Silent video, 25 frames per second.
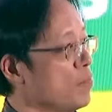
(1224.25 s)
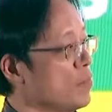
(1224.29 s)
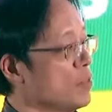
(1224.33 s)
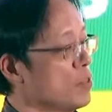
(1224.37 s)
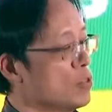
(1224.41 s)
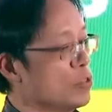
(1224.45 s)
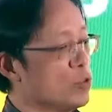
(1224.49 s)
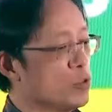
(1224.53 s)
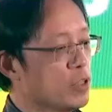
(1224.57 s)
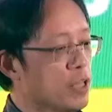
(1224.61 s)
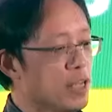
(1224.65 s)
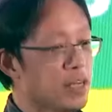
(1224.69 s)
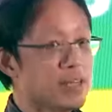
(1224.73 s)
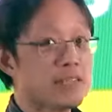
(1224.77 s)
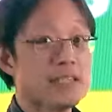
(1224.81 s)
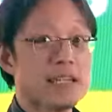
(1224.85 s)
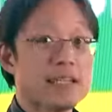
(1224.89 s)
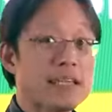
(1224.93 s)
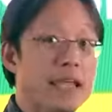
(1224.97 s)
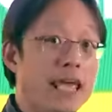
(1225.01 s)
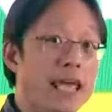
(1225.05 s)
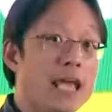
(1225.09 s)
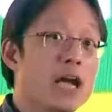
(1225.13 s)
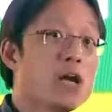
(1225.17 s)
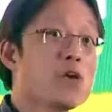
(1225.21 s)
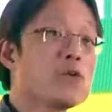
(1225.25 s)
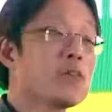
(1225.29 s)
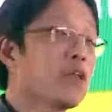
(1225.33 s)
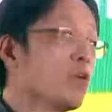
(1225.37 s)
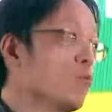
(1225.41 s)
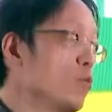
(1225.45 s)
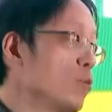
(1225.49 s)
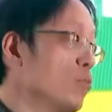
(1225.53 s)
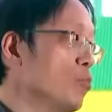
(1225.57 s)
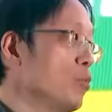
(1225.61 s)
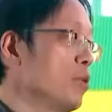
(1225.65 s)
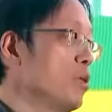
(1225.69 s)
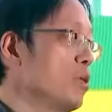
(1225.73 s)
So data is like the air that
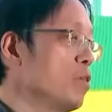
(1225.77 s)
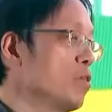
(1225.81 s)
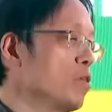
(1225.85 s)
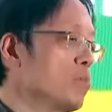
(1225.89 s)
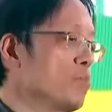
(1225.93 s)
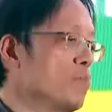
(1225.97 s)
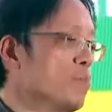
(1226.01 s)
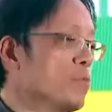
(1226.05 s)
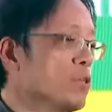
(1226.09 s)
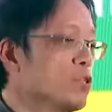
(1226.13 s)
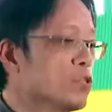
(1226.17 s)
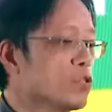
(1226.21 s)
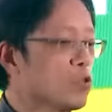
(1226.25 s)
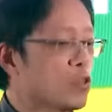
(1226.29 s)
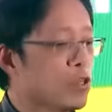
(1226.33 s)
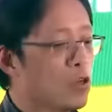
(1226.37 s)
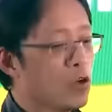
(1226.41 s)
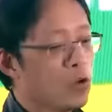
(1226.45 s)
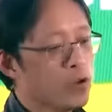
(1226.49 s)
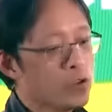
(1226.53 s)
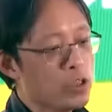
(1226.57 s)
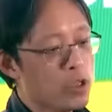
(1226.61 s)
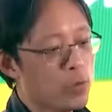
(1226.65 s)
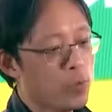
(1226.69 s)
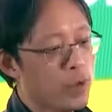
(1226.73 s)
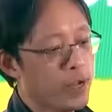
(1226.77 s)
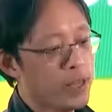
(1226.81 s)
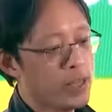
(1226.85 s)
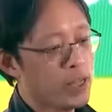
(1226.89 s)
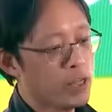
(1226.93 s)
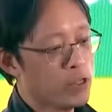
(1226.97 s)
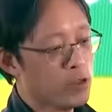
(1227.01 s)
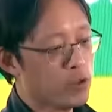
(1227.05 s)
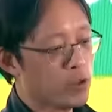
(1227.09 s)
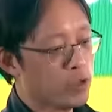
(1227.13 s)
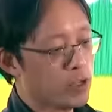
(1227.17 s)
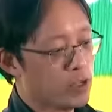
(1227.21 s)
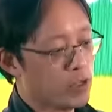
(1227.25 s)
we breathe. So the only way
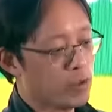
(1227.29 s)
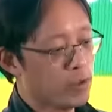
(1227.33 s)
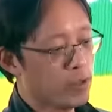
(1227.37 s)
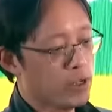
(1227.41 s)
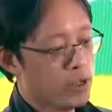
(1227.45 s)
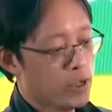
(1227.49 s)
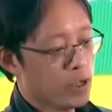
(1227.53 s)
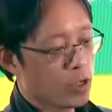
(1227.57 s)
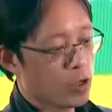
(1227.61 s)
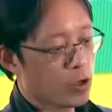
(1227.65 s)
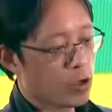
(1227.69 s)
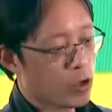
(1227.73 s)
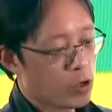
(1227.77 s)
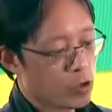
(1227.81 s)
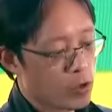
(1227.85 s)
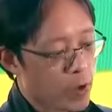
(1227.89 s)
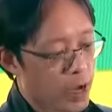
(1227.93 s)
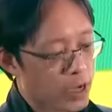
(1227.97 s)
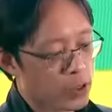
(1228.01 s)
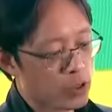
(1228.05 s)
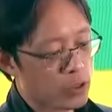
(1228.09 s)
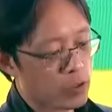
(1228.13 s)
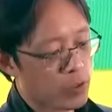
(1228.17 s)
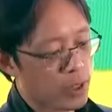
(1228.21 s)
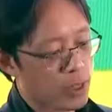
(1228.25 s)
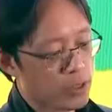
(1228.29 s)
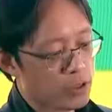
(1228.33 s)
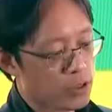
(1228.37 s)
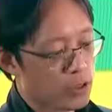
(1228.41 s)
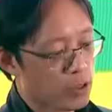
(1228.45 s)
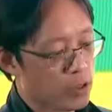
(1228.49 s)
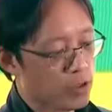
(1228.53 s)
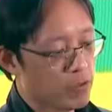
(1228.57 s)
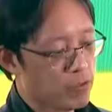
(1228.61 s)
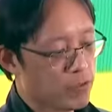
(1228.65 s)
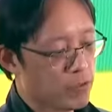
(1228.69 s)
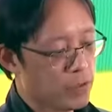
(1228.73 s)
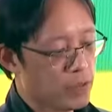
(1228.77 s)
that you can contractualize sort
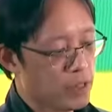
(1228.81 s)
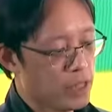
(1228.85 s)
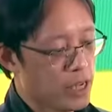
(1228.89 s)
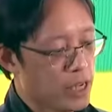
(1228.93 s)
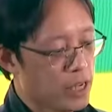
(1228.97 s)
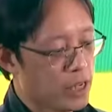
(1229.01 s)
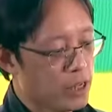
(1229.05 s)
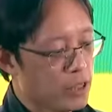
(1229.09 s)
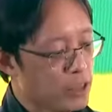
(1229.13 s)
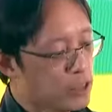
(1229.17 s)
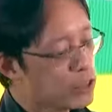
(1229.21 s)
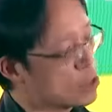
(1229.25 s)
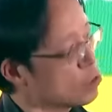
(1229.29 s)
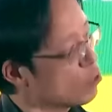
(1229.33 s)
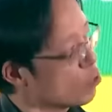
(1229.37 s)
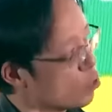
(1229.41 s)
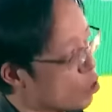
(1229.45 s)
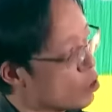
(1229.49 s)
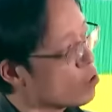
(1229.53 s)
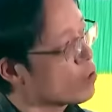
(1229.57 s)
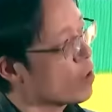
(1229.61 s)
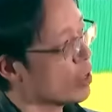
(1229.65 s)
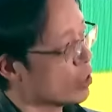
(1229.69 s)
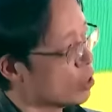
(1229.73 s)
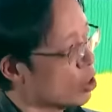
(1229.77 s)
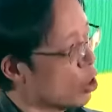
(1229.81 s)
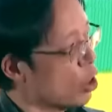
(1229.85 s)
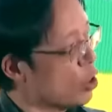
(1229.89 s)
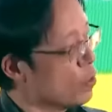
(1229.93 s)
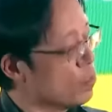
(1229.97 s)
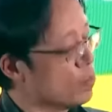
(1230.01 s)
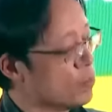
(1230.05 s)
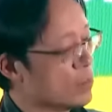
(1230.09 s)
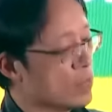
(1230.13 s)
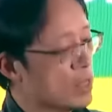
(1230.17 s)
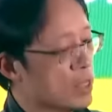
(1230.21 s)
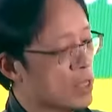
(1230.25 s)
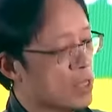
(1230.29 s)
of data is through contract law.
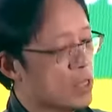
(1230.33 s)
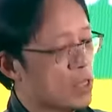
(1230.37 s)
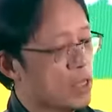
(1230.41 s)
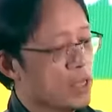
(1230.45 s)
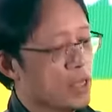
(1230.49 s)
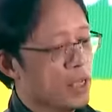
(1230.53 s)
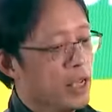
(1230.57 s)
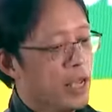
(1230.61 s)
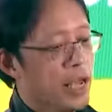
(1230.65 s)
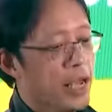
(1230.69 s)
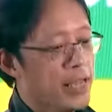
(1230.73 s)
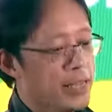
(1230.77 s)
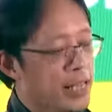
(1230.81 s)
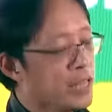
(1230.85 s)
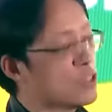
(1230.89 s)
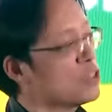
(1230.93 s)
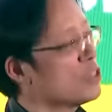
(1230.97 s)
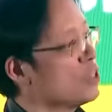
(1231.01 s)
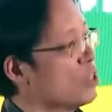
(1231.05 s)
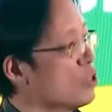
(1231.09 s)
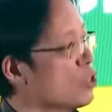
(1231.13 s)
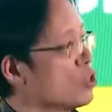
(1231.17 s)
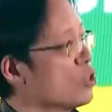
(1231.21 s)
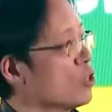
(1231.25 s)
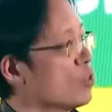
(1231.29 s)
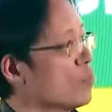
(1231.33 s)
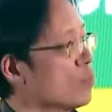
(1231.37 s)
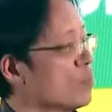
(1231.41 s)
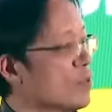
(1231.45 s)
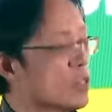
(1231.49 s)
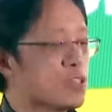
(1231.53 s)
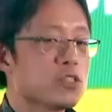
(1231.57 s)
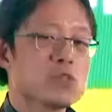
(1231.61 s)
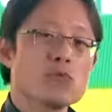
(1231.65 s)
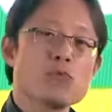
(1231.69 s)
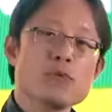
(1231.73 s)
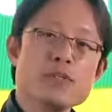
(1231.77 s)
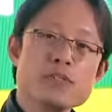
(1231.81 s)
And that's the issue.
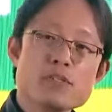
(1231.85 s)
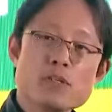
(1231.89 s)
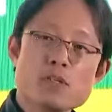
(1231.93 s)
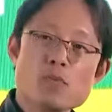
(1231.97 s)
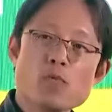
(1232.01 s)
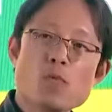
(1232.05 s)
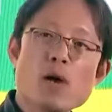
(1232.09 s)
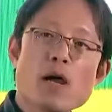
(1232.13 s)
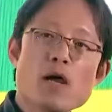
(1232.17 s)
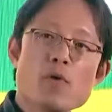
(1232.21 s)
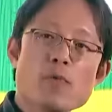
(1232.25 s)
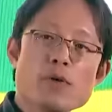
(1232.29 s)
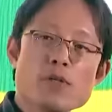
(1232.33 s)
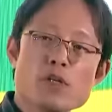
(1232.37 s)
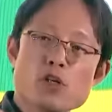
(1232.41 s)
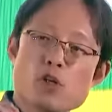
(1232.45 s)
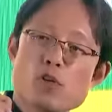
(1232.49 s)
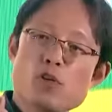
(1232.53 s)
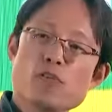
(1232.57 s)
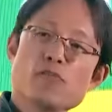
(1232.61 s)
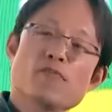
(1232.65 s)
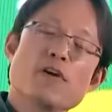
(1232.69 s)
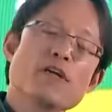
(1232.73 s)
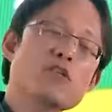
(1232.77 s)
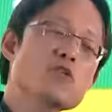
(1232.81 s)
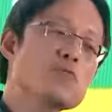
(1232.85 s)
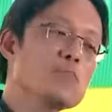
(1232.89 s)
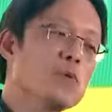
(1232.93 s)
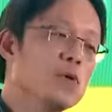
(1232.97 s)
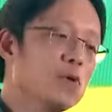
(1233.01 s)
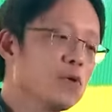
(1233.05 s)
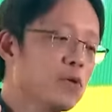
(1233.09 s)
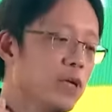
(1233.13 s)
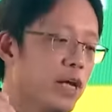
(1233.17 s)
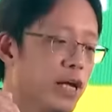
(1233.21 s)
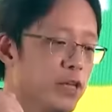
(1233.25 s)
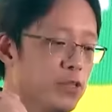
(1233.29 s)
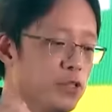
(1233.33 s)
That's the reason why when you go to
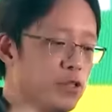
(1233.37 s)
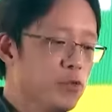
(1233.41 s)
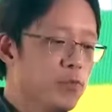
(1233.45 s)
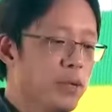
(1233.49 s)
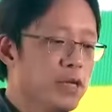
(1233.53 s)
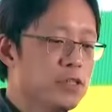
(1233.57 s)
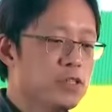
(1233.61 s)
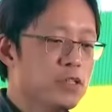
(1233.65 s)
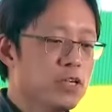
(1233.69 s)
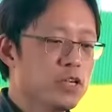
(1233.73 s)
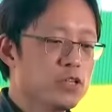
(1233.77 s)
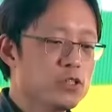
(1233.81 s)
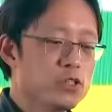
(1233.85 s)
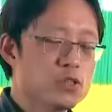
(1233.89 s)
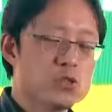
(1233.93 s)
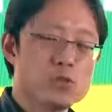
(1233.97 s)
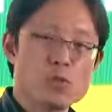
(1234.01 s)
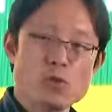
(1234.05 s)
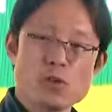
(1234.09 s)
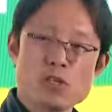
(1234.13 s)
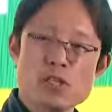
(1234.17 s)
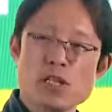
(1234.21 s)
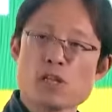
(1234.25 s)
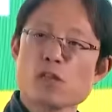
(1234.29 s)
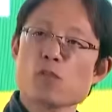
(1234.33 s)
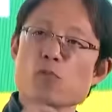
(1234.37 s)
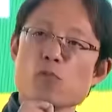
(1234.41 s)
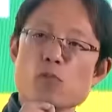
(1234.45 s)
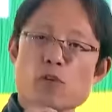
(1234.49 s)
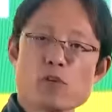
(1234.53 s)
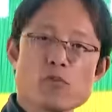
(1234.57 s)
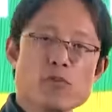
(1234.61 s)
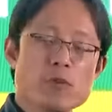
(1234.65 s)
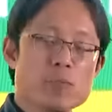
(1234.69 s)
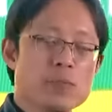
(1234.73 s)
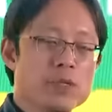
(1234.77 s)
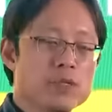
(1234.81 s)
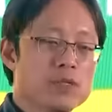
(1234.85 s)
Facebook and you basically just do a click-through
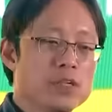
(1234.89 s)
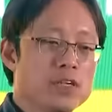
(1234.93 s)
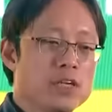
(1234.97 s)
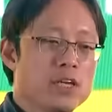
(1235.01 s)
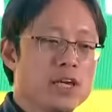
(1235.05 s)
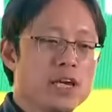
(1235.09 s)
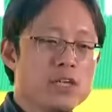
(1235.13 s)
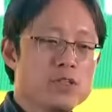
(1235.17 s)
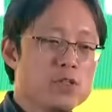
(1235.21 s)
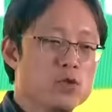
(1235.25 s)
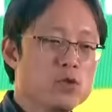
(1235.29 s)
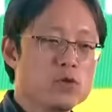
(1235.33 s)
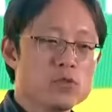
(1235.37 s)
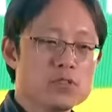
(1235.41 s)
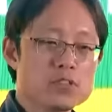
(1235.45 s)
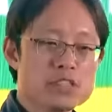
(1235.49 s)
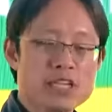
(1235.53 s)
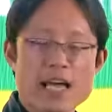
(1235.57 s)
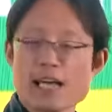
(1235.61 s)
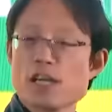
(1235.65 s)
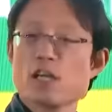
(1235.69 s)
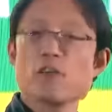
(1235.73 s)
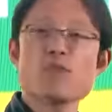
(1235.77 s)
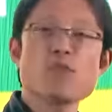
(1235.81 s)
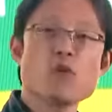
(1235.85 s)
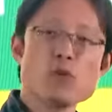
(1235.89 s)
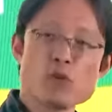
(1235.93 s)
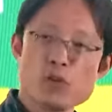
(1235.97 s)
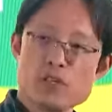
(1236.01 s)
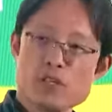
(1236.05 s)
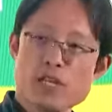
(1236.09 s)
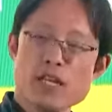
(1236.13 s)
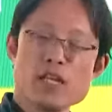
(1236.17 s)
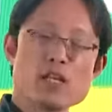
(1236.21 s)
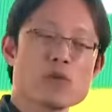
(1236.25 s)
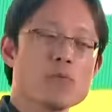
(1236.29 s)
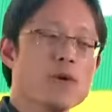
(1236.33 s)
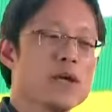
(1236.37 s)
agreement and you sign off all your
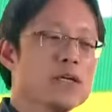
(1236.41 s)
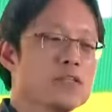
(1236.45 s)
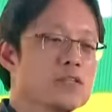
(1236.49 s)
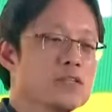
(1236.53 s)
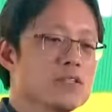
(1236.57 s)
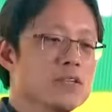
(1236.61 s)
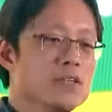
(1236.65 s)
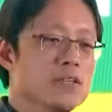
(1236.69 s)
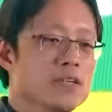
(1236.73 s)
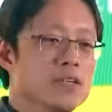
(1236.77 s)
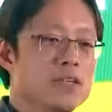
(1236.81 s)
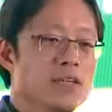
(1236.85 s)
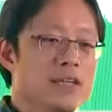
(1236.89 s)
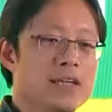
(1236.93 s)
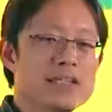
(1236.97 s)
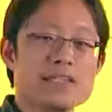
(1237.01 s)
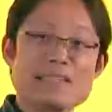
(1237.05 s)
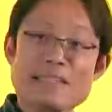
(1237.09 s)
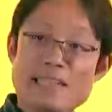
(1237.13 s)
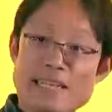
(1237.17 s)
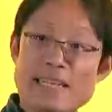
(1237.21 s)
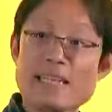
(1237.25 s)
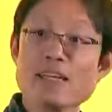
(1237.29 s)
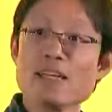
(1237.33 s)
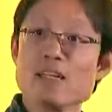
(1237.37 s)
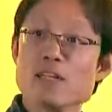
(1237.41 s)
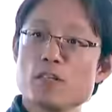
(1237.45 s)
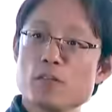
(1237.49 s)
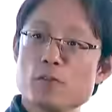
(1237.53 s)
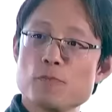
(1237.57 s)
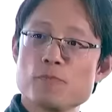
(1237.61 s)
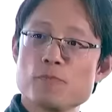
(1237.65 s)
data rights, it's legal.